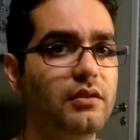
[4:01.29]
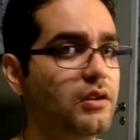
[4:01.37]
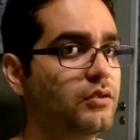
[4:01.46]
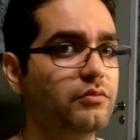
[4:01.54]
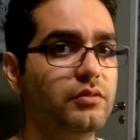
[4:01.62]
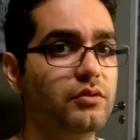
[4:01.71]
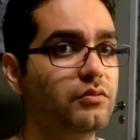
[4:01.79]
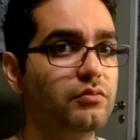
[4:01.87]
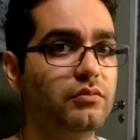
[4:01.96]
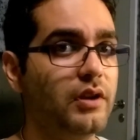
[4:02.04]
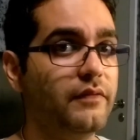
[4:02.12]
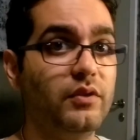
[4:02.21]
I don't know.
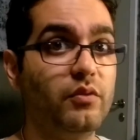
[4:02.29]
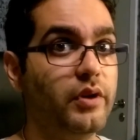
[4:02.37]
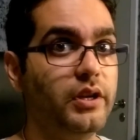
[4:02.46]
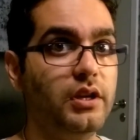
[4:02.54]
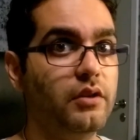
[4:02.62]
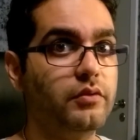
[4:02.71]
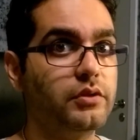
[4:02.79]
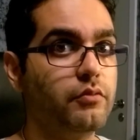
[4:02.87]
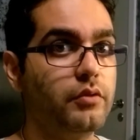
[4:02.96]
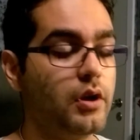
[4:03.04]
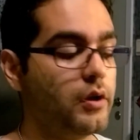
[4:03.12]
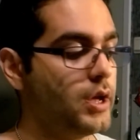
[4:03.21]
I have no idea what's
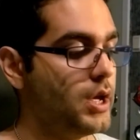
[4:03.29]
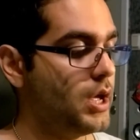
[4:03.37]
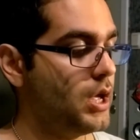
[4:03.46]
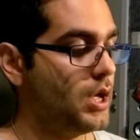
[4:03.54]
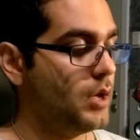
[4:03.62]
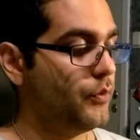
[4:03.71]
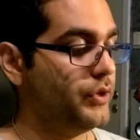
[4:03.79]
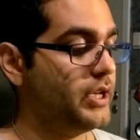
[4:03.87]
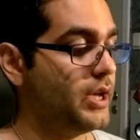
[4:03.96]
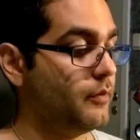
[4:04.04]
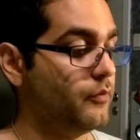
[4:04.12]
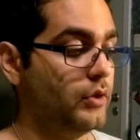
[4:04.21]
going on. But
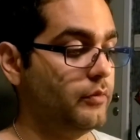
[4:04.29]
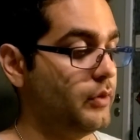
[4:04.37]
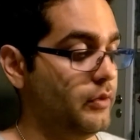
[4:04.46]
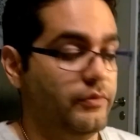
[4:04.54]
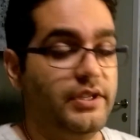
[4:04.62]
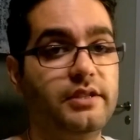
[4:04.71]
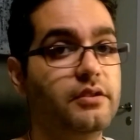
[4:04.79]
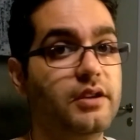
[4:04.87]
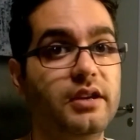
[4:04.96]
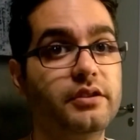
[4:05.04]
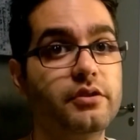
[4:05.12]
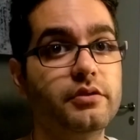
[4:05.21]
yeah, but 6
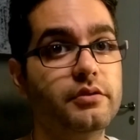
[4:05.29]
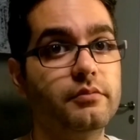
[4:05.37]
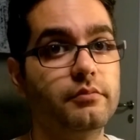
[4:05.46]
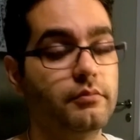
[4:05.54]
connectors.